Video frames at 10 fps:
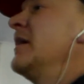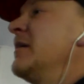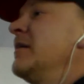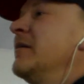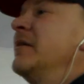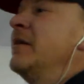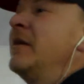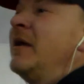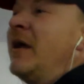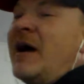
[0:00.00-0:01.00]
like I
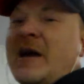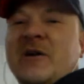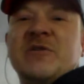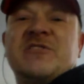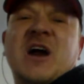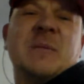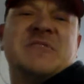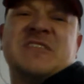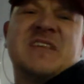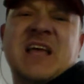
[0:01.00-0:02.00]
don't know,
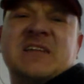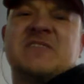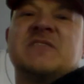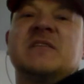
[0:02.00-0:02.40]
tarps and tents